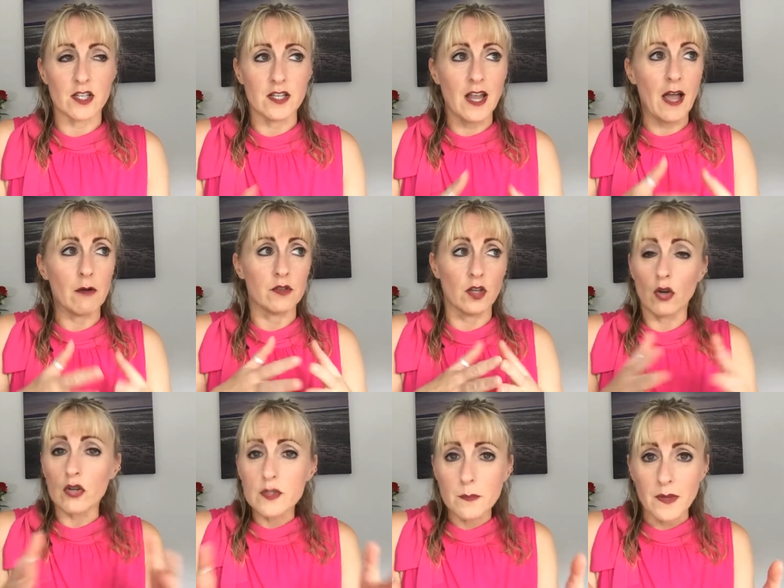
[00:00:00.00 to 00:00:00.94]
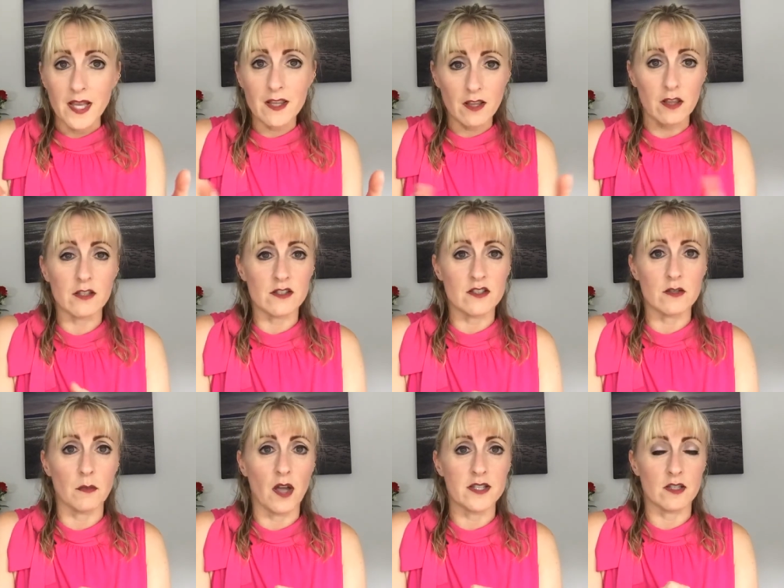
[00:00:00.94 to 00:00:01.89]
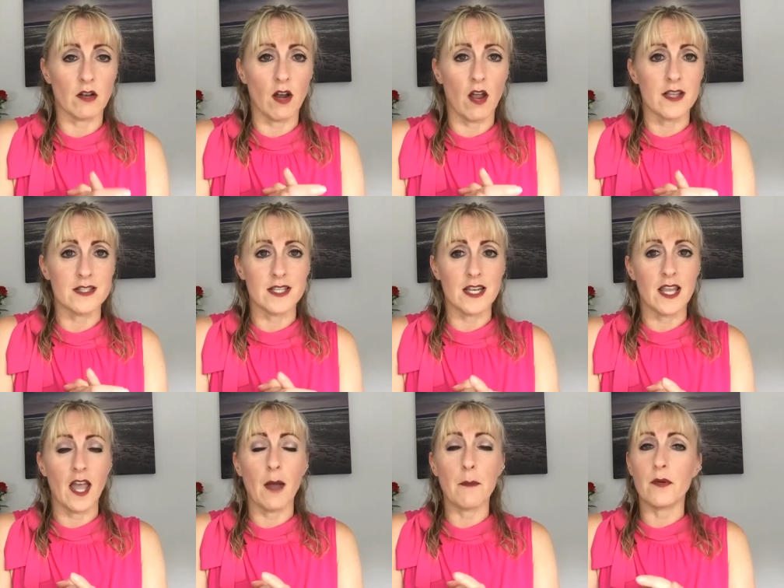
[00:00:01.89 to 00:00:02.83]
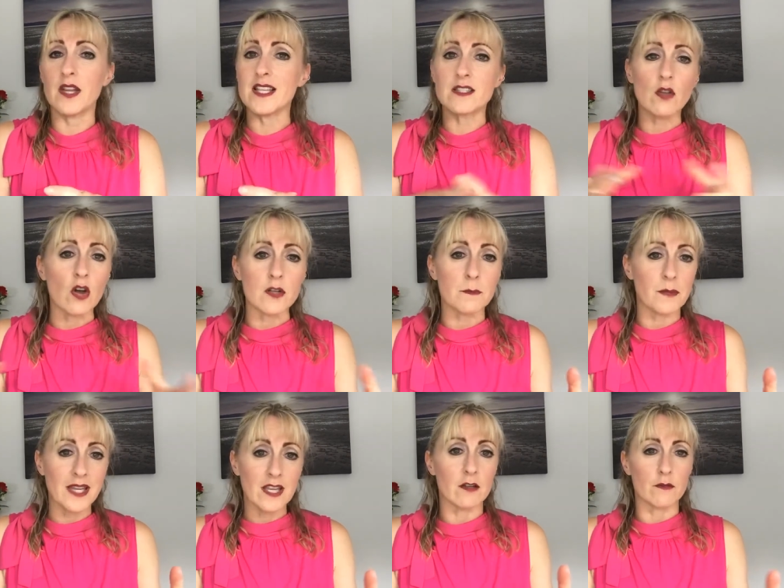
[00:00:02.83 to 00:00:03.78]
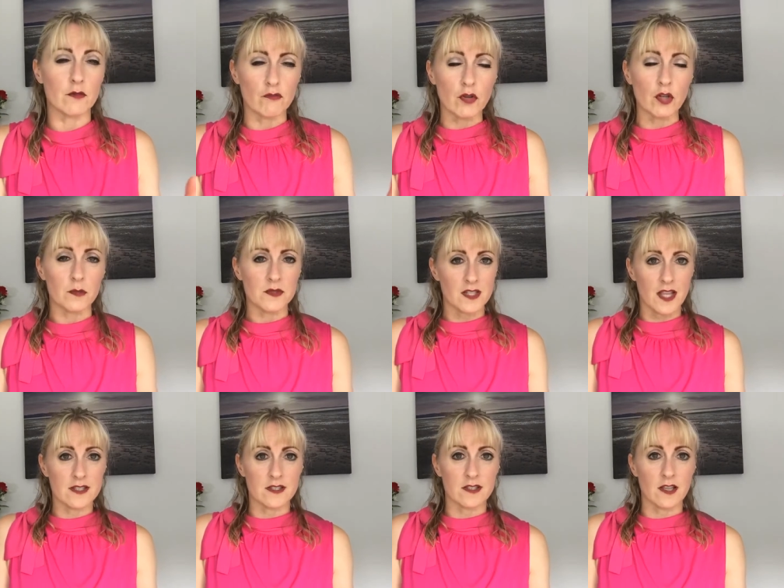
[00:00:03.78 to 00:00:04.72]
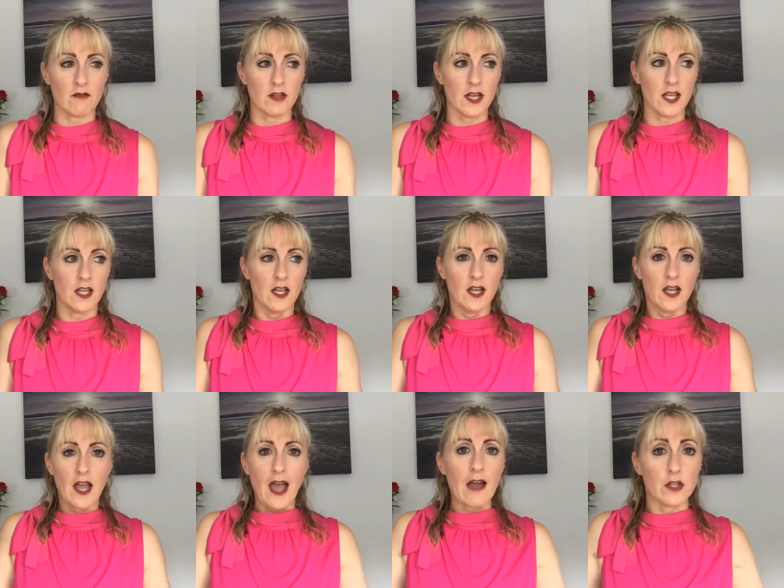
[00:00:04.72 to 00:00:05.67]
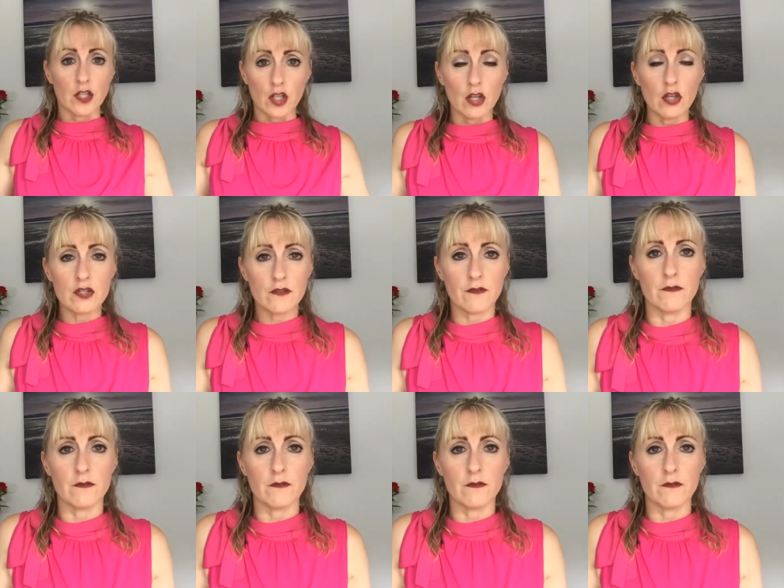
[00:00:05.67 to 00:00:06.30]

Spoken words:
Now, there could be that there's some ideal clients in here, but it's not a big enough group to necessarily have a huge